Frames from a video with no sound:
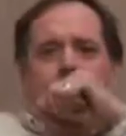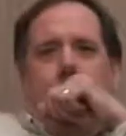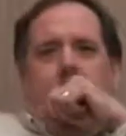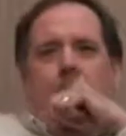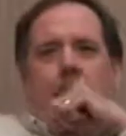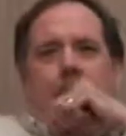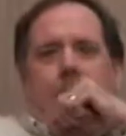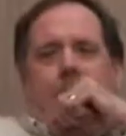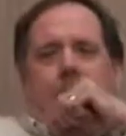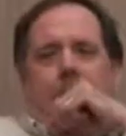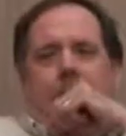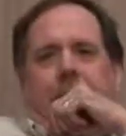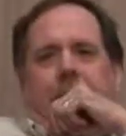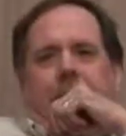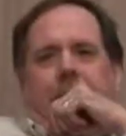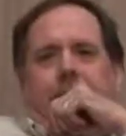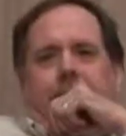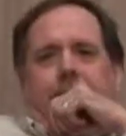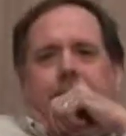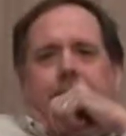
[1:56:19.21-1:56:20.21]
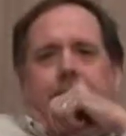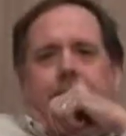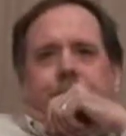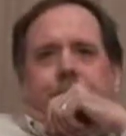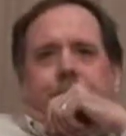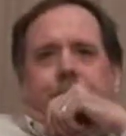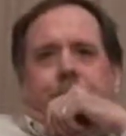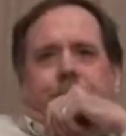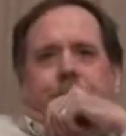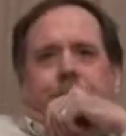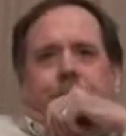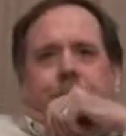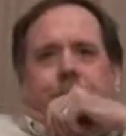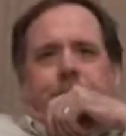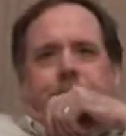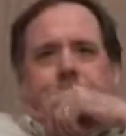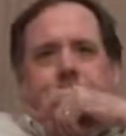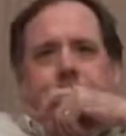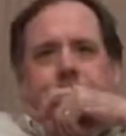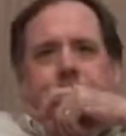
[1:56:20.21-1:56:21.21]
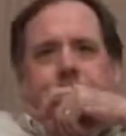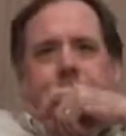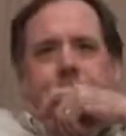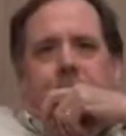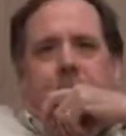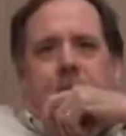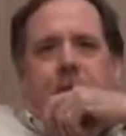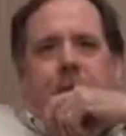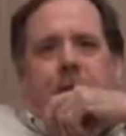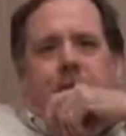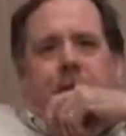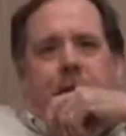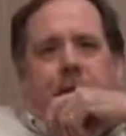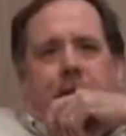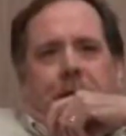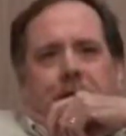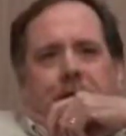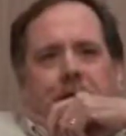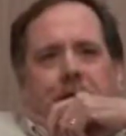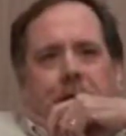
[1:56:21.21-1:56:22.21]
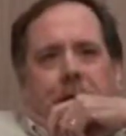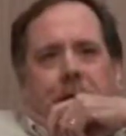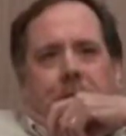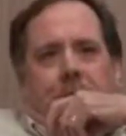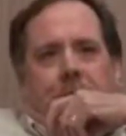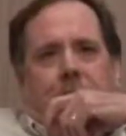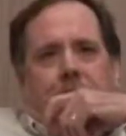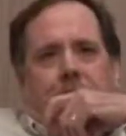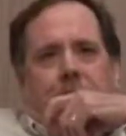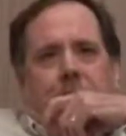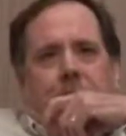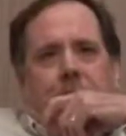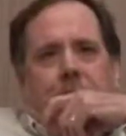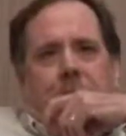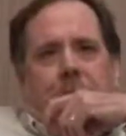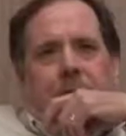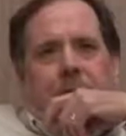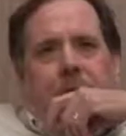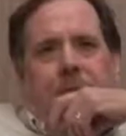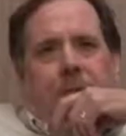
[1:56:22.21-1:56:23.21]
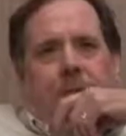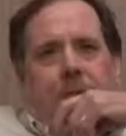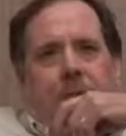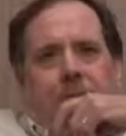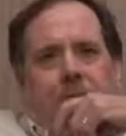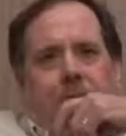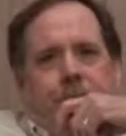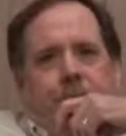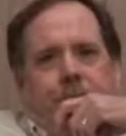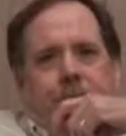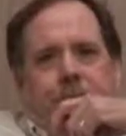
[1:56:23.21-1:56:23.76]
they, um, I think they felt that, um,